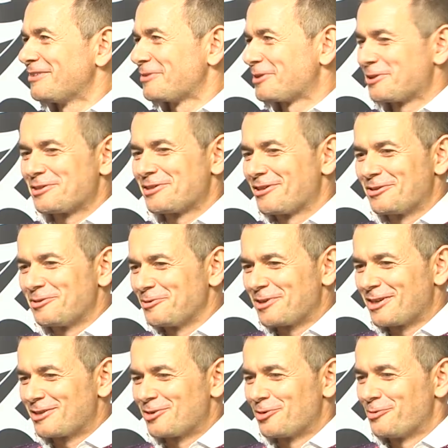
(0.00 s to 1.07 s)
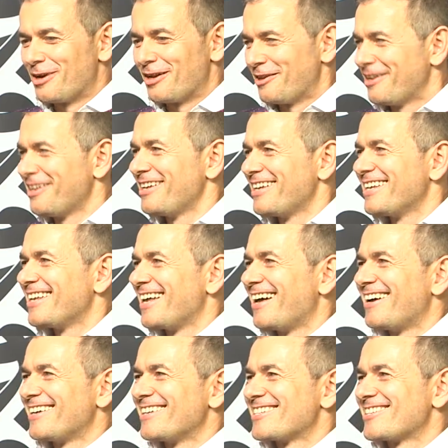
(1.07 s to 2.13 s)
because they're doing it so well.
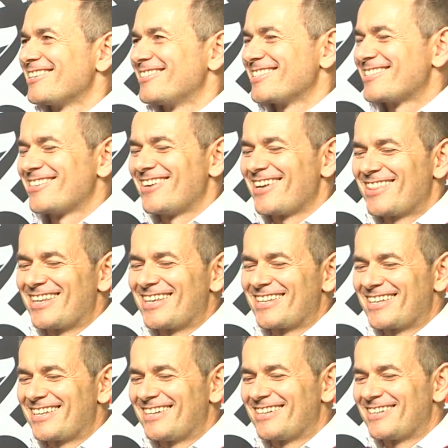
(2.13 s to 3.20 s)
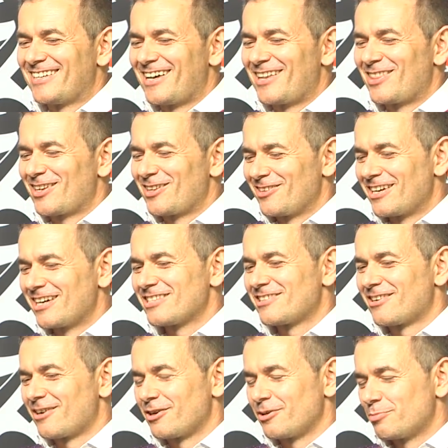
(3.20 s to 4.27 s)
So I think you guys
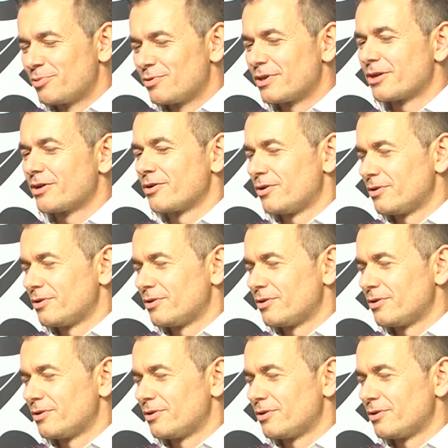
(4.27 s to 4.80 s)
are pulling on